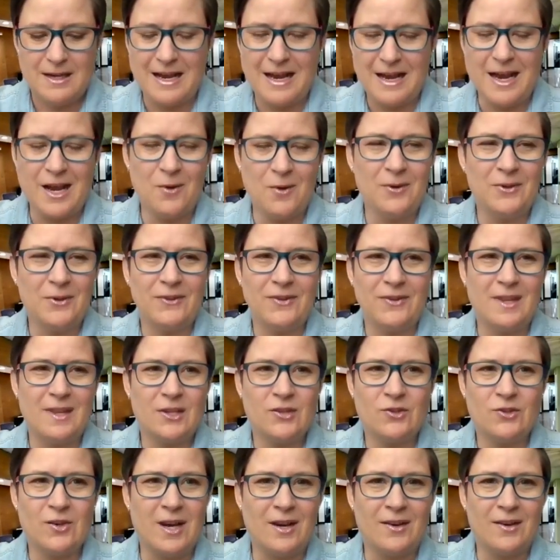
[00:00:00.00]
I always say
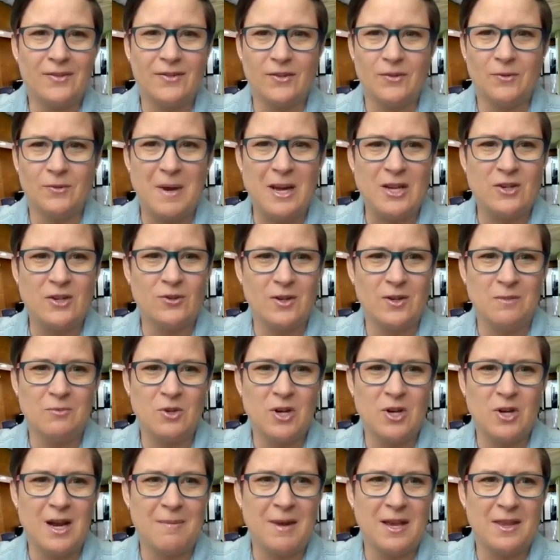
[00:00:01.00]
that Treehouse is my dream
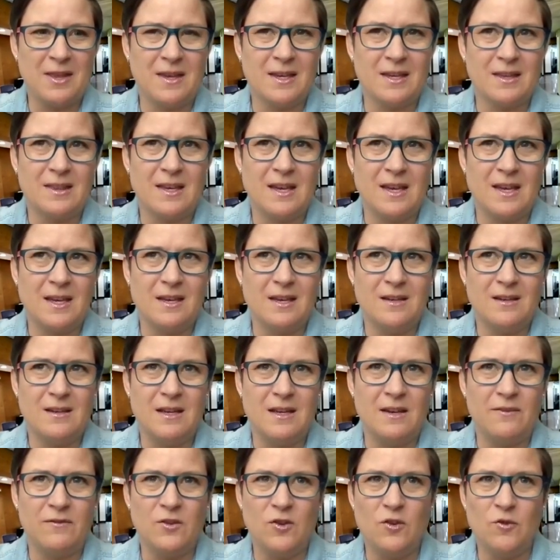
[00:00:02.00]
job. I think that
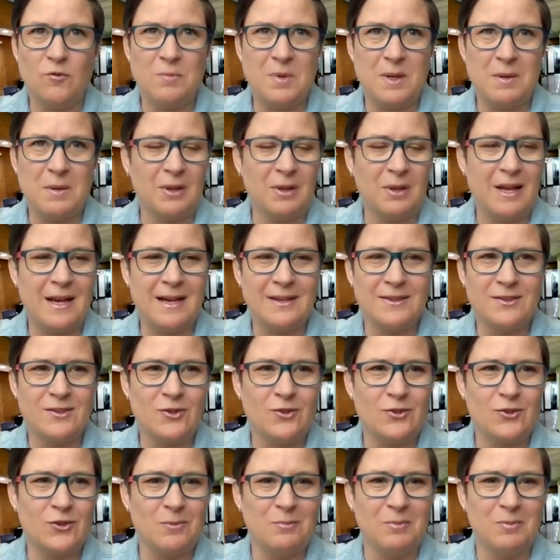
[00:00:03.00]
if you've been blessed,
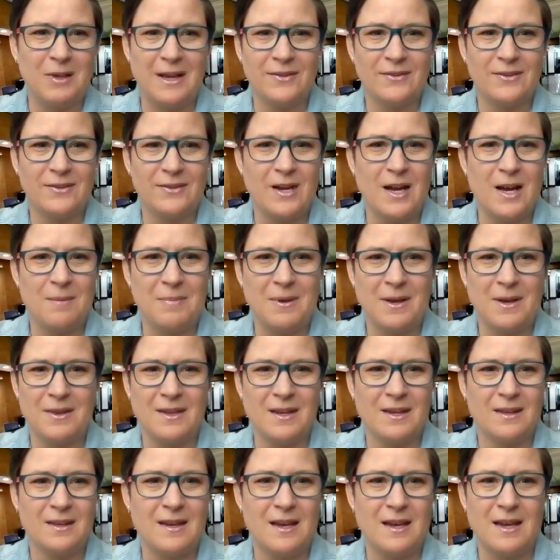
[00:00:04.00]
you should bless up. I
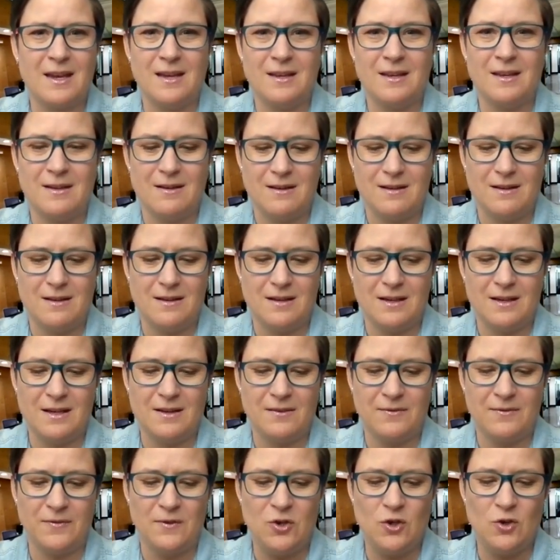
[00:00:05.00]
think that
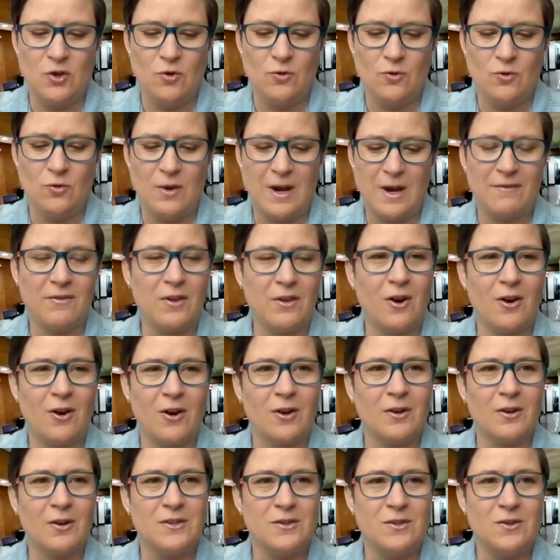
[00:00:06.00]
if you have the
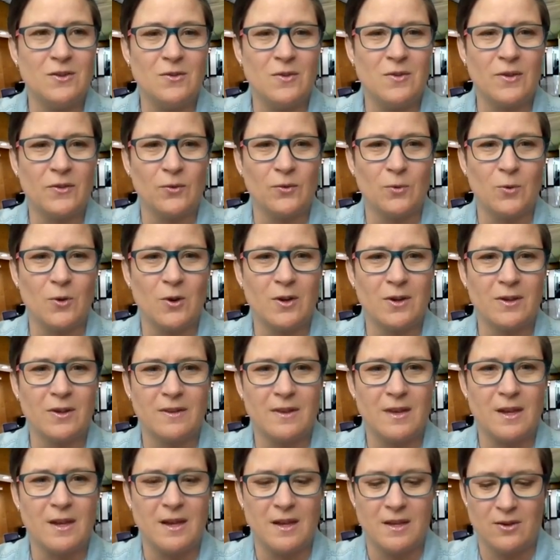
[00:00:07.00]
heart to do this work,
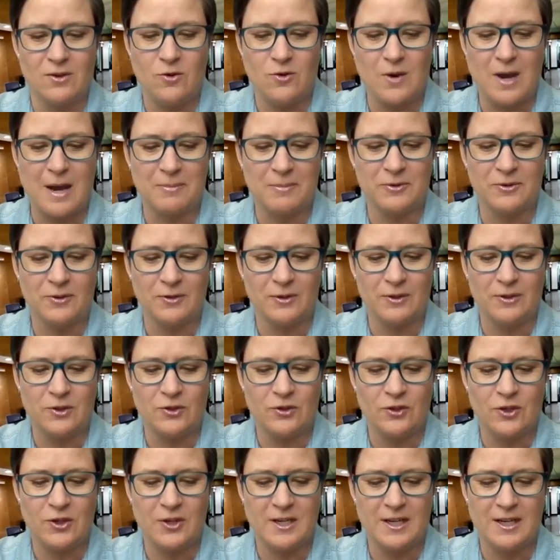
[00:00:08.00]
then you absolutely
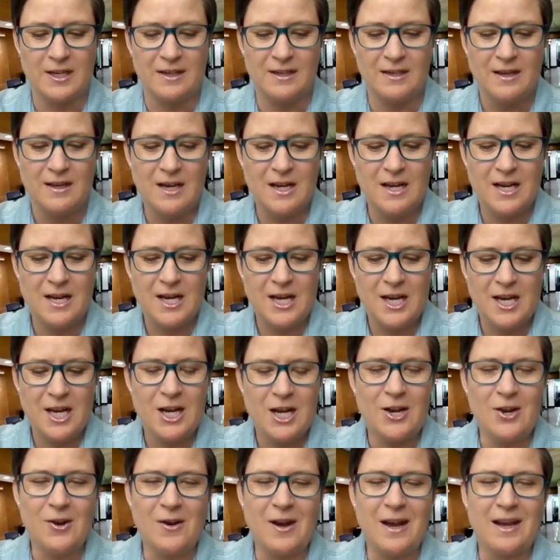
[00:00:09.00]
should. And,
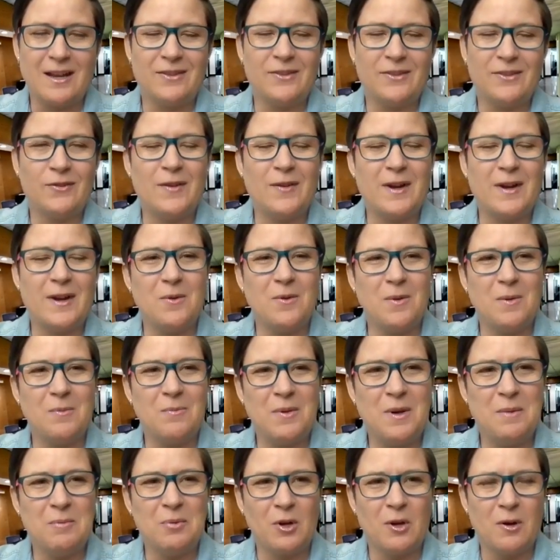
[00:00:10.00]
you know, it's funny when
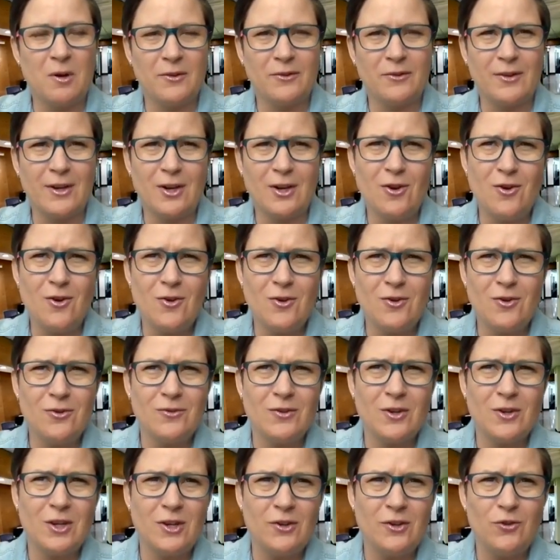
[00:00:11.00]
people are always like, oh,
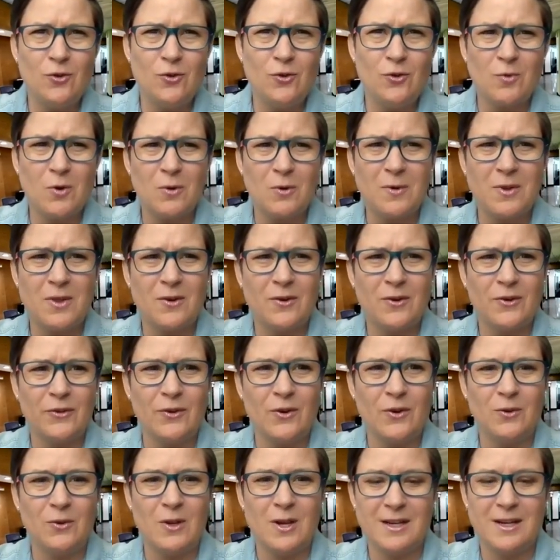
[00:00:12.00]
the kids you work with are
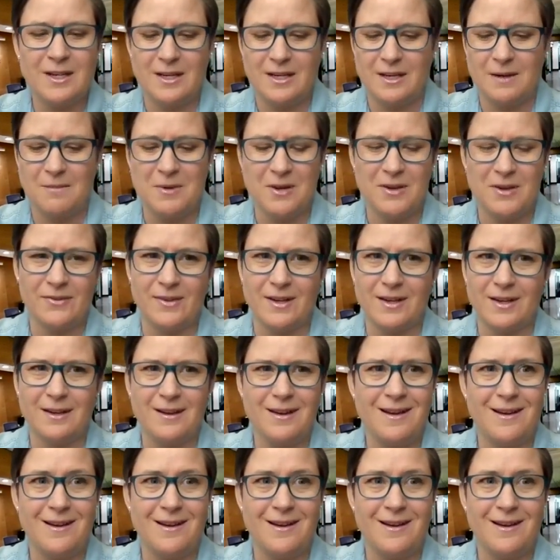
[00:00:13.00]
so lucky. And I'm always like,